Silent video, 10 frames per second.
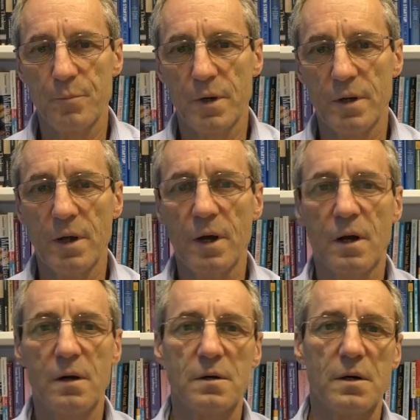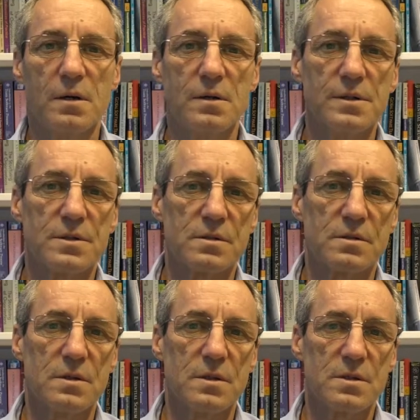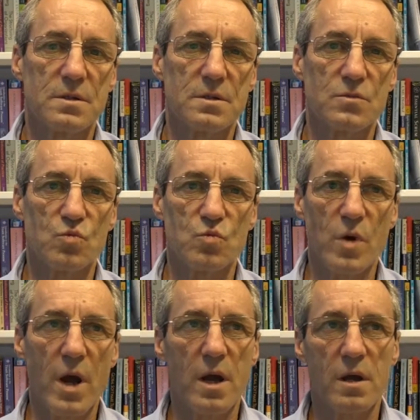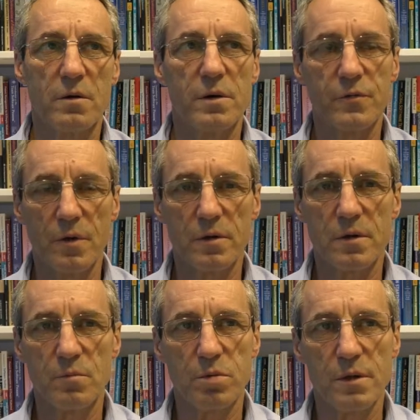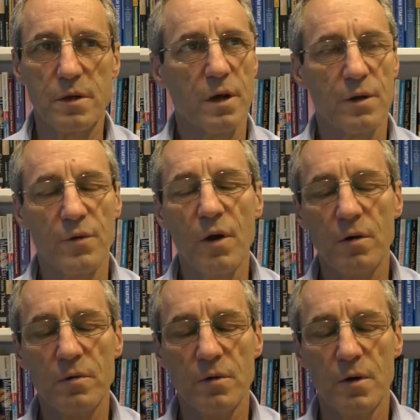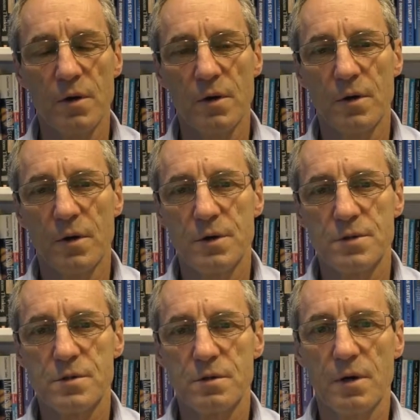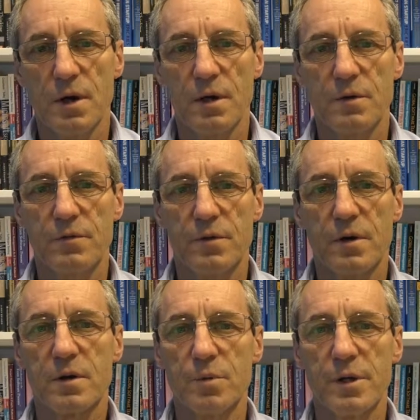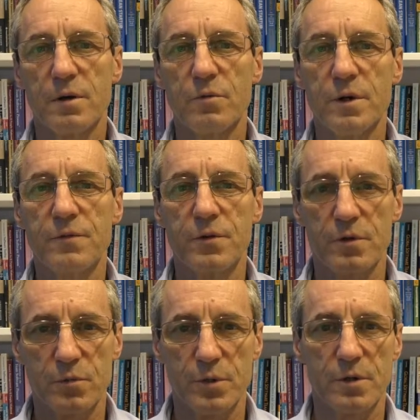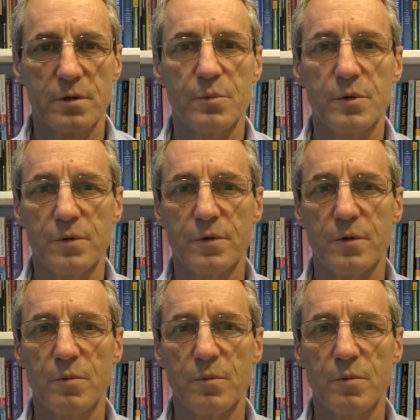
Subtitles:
By now, it's rare, if not completely unknown, to have a completely green field where you can build it